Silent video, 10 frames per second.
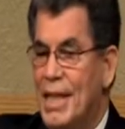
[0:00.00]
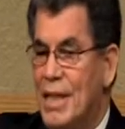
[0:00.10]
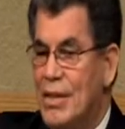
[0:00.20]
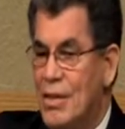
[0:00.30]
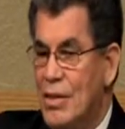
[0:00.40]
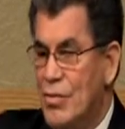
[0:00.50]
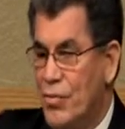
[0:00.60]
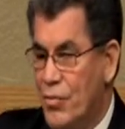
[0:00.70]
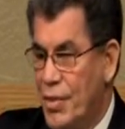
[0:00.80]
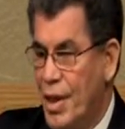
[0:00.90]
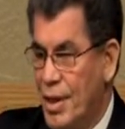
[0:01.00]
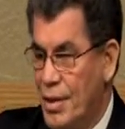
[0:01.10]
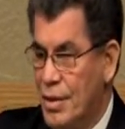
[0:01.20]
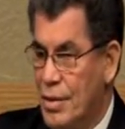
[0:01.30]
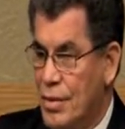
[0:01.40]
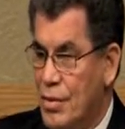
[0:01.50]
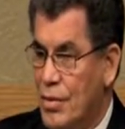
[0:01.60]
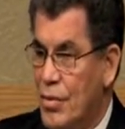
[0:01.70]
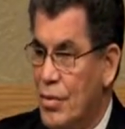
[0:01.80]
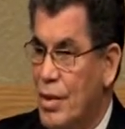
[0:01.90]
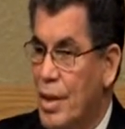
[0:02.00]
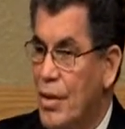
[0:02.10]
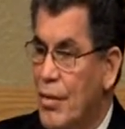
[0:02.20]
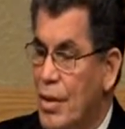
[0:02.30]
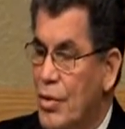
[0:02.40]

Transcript: the fins, okay?